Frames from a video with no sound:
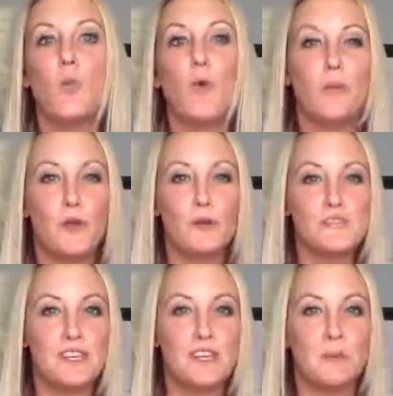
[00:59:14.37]
One
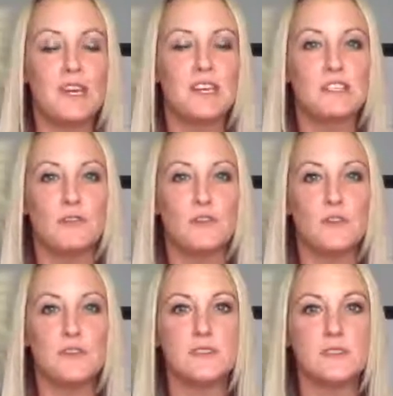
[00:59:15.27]
person can make a
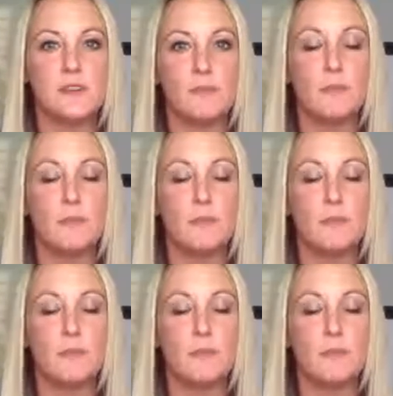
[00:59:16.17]
difference,